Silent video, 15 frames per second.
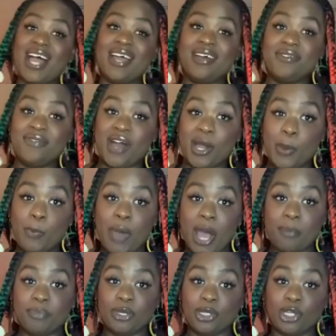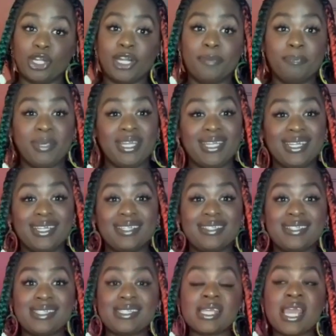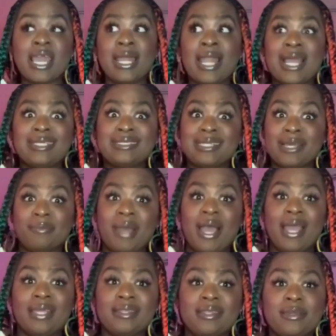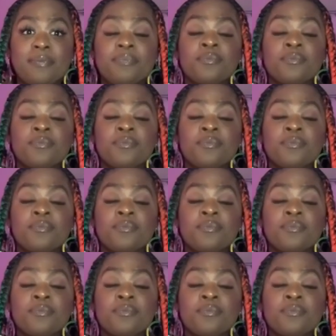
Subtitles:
of unpopular opinions, and I stand behind them.